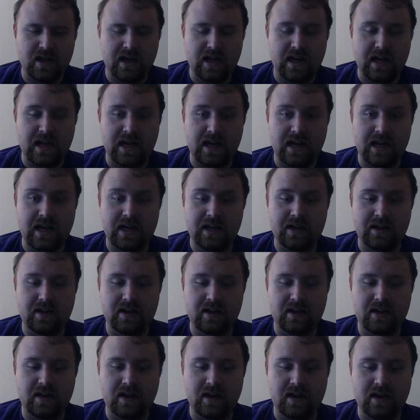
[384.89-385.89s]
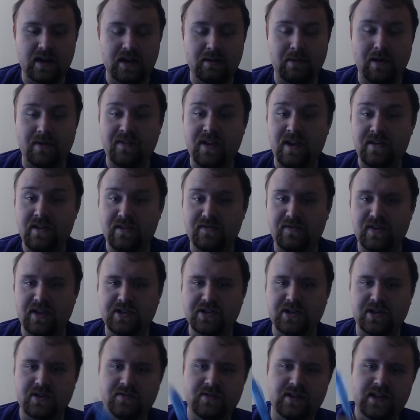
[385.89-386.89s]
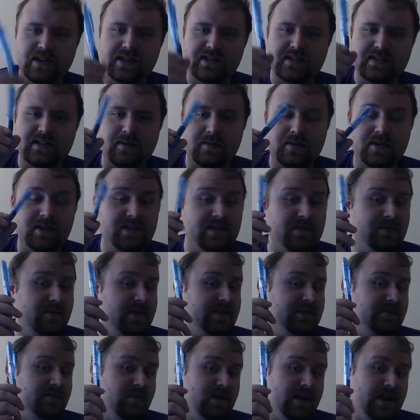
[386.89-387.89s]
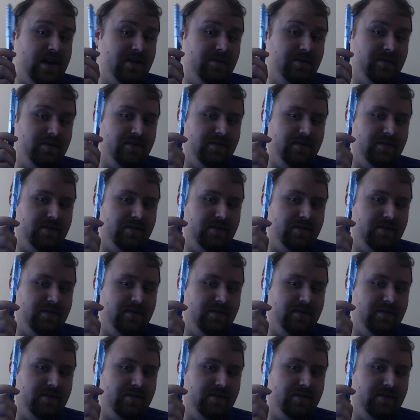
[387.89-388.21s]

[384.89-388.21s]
And my favorite feature, and this is the reason why